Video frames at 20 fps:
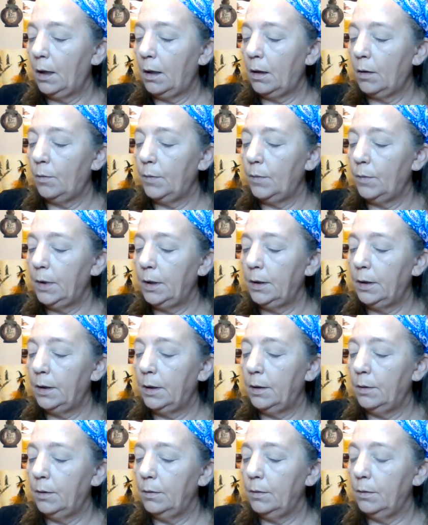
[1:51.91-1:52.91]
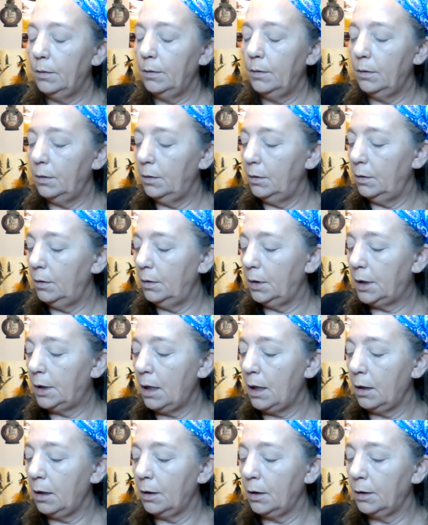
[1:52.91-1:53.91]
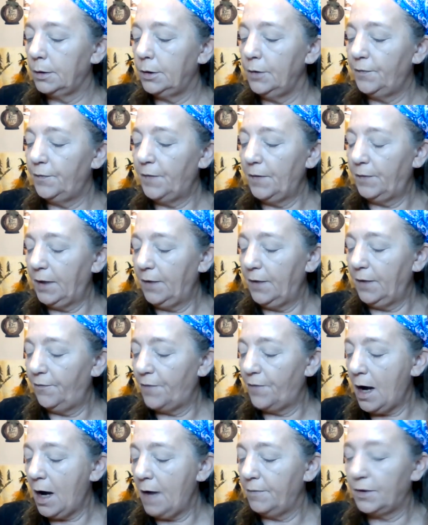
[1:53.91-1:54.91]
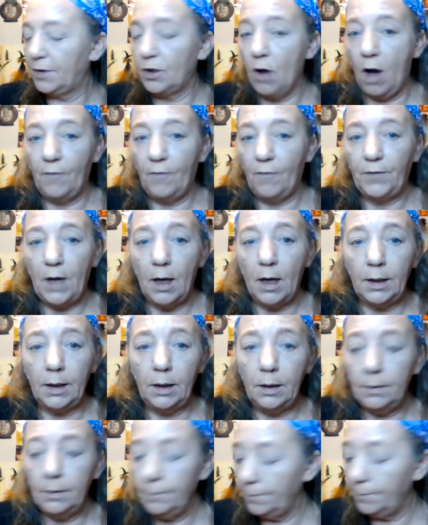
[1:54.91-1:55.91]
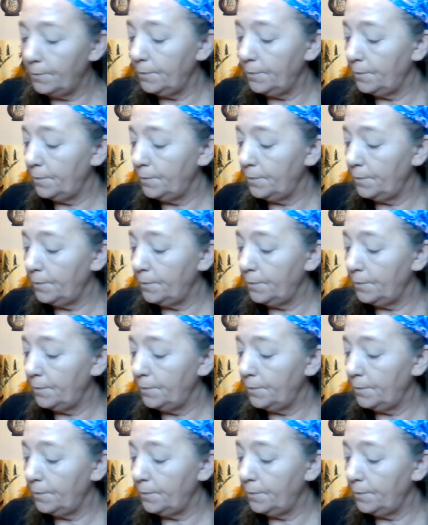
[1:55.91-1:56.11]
in the color 255 Soft Honey.